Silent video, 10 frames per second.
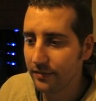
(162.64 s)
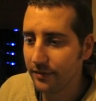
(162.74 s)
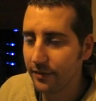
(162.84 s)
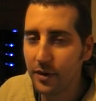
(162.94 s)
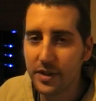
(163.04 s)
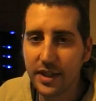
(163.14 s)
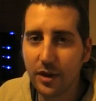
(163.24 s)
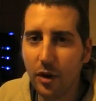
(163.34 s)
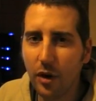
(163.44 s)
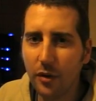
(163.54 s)
focusing
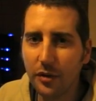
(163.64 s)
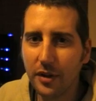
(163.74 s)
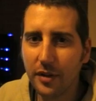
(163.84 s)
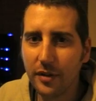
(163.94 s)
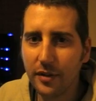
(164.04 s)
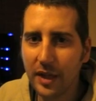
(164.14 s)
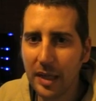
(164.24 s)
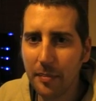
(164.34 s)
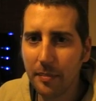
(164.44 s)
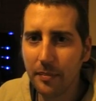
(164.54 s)
on the
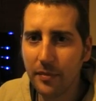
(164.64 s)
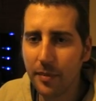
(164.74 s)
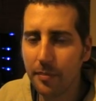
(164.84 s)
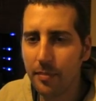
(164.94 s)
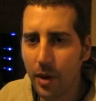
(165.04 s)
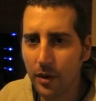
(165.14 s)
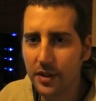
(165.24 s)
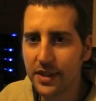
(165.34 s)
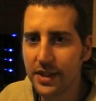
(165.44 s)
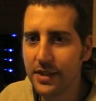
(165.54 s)
the
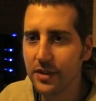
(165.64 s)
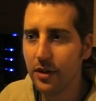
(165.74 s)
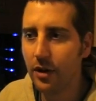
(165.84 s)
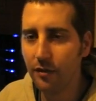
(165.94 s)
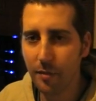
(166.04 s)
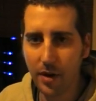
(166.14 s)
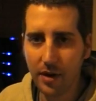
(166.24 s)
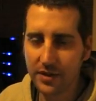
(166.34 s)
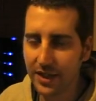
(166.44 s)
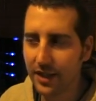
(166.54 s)
policies of a
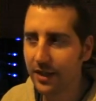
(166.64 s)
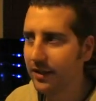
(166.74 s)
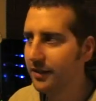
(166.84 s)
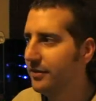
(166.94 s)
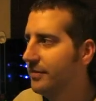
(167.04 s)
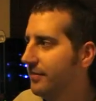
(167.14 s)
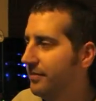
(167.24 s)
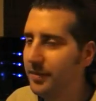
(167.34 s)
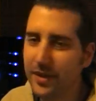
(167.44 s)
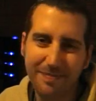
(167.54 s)
party,
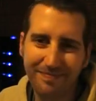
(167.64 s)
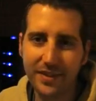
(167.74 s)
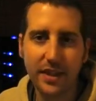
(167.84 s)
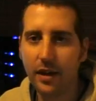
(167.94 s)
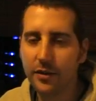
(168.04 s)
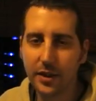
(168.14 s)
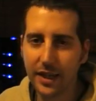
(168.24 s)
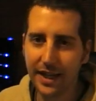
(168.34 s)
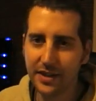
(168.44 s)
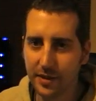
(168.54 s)
but I'm not going to
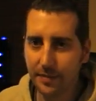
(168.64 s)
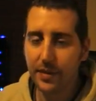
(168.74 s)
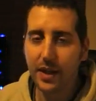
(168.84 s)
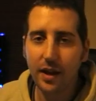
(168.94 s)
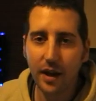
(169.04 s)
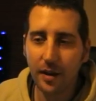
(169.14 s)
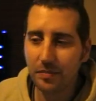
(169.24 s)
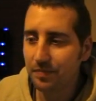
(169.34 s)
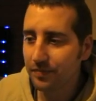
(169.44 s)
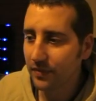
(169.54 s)
get into it. Um,
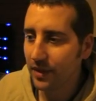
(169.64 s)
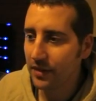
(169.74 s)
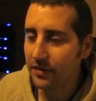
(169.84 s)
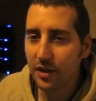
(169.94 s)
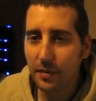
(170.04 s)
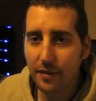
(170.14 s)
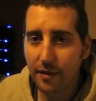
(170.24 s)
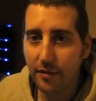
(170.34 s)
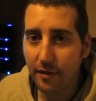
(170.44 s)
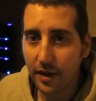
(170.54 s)
this is going to be a
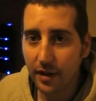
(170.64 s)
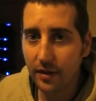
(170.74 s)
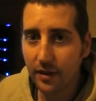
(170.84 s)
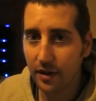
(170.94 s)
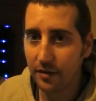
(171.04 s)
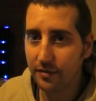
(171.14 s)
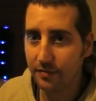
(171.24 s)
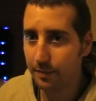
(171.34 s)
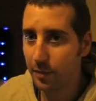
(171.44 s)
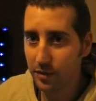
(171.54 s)
very, very kind of
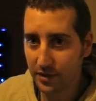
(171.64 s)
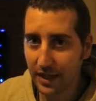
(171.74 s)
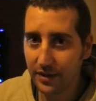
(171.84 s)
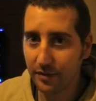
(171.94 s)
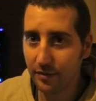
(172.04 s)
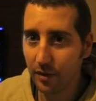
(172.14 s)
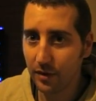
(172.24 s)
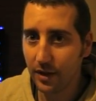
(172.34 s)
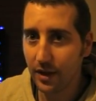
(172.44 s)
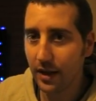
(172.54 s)
bog standard vlog.
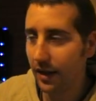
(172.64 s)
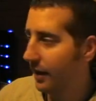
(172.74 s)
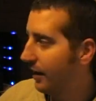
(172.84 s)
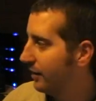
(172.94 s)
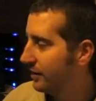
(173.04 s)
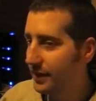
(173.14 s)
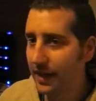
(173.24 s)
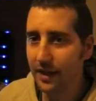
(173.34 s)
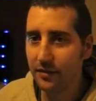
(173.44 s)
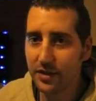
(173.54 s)
Uh,
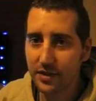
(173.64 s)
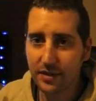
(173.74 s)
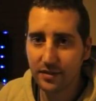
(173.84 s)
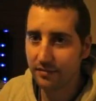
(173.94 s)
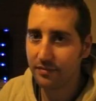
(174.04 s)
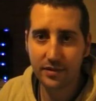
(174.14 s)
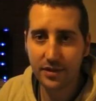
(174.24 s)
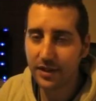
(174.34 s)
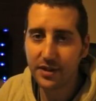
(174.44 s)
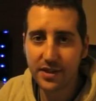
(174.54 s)
today I've just
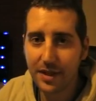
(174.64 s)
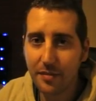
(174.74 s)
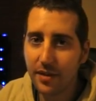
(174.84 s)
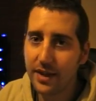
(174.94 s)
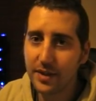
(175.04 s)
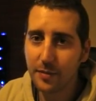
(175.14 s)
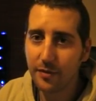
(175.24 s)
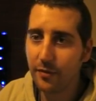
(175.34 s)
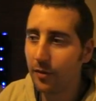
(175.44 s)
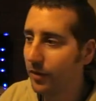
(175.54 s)
done the same thing as
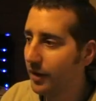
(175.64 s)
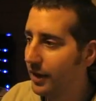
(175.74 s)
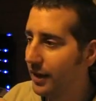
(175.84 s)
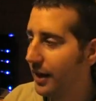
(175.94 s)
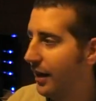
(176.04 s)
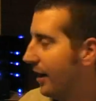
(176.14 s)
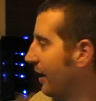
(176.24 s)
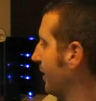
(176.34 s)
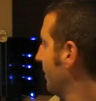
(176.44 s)
before, uh,